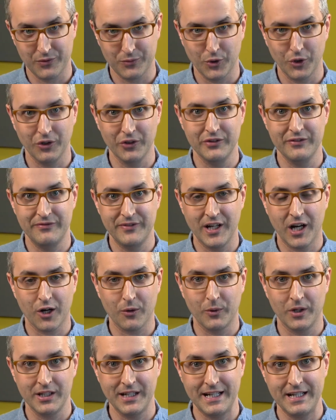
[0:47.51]
Roland
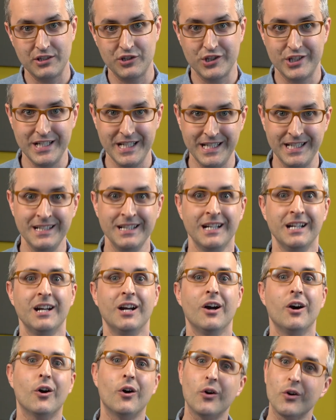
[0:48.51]
VR1 HD
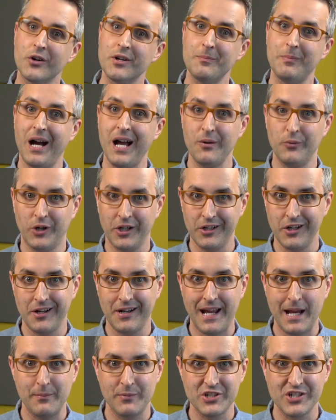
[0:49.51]
or to buy one on
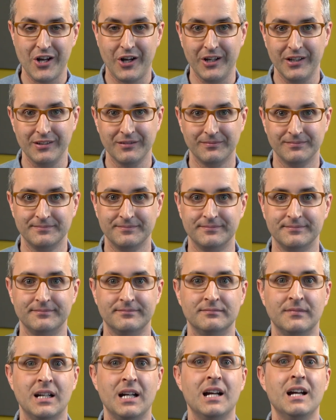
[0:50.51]
Amazon.
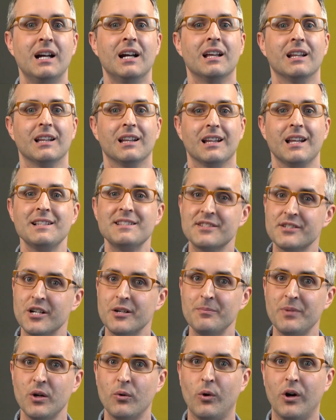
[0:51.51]
Let's
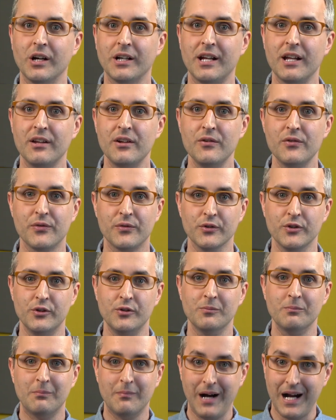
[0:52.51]
start by walking you
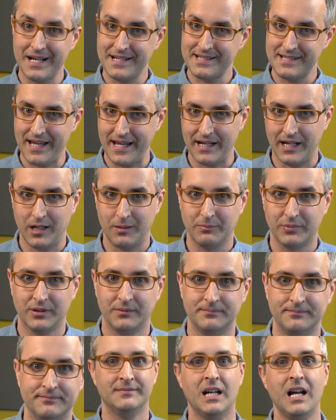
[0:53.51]
through my setup.
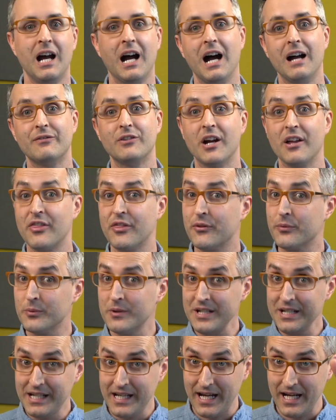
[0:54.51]
I've got
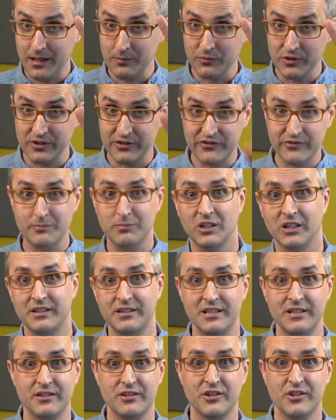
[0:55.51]
3 cameras plugged
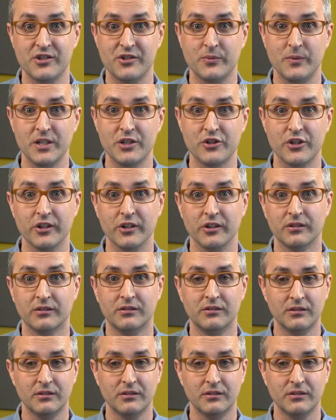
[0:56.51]
into the switcher.